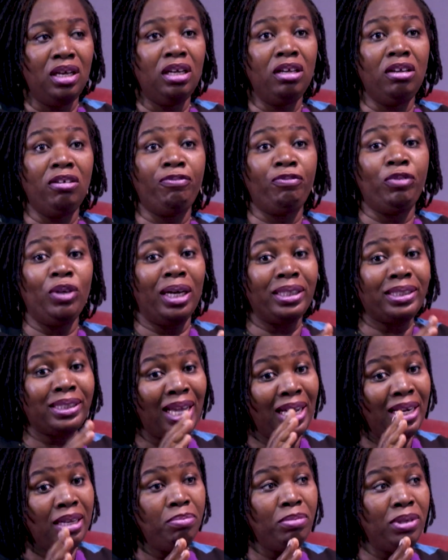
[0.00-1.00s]
If you are
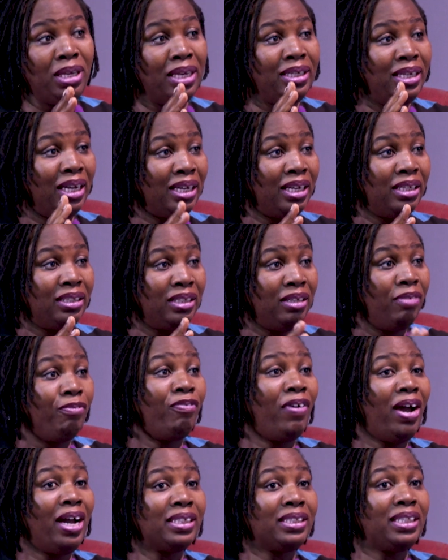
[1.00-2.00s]
telling me a negative, in
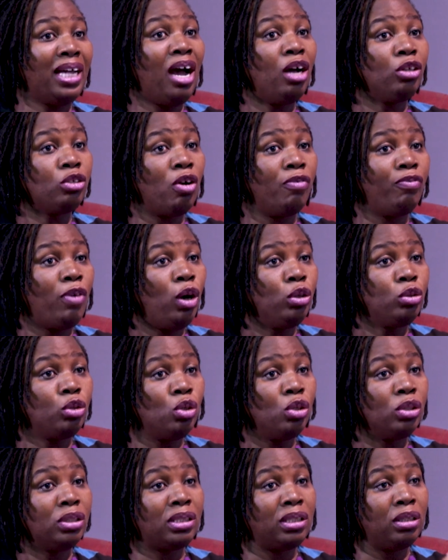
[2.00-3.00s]
fact, out of all
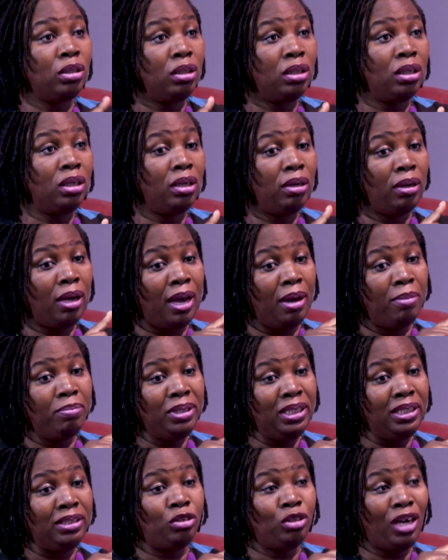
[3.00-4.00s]
those
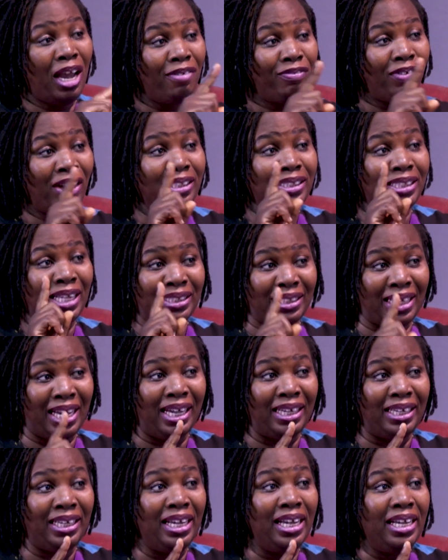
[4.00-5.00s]
drivers that
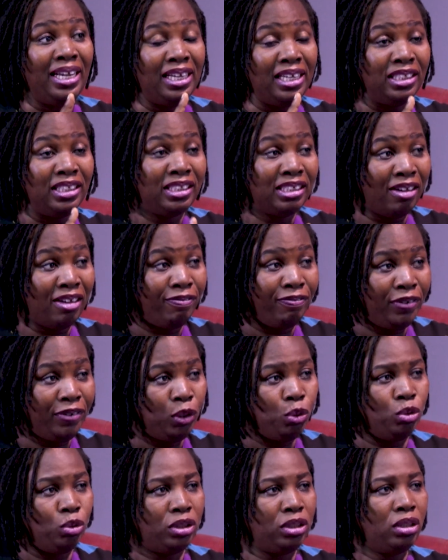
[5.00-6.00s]
I
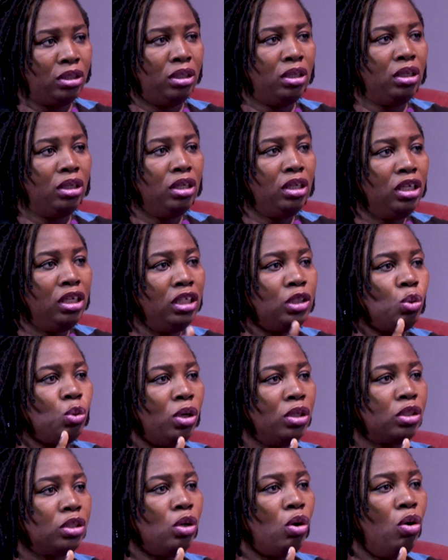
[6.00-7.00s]
interviewed, it
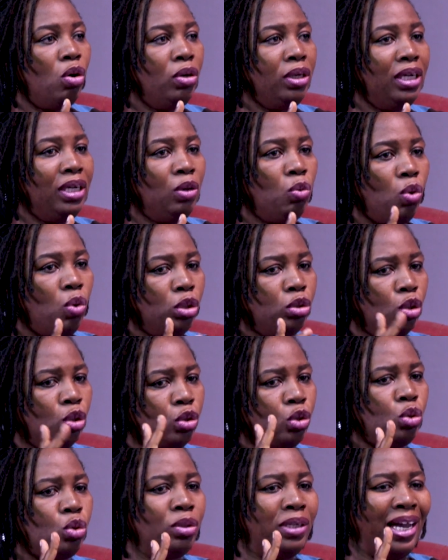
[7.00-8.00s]
was only one or
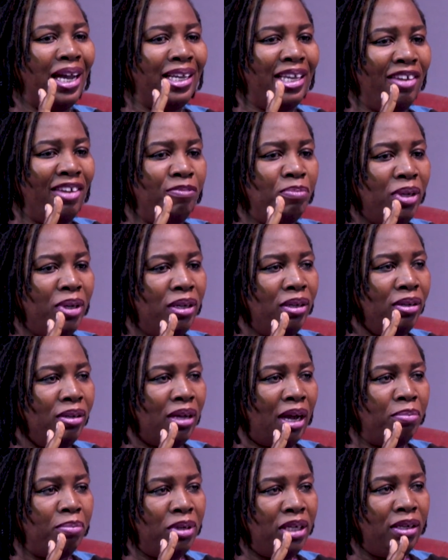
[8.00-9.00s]
two that gave me,
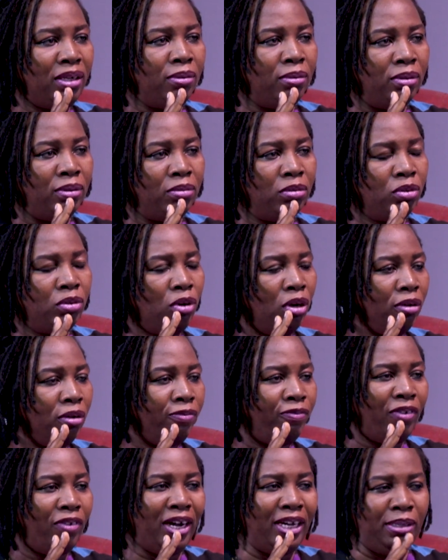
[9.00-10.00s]
wrong
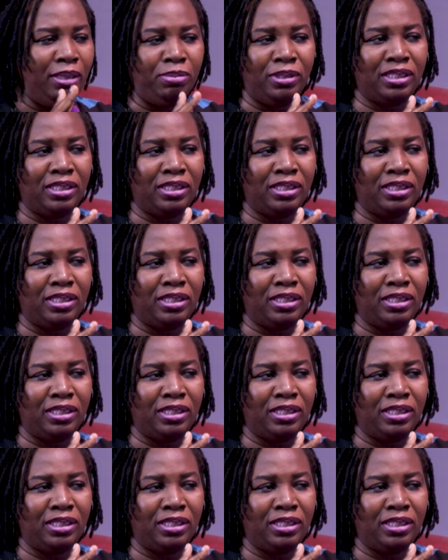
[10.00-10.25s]
vibes.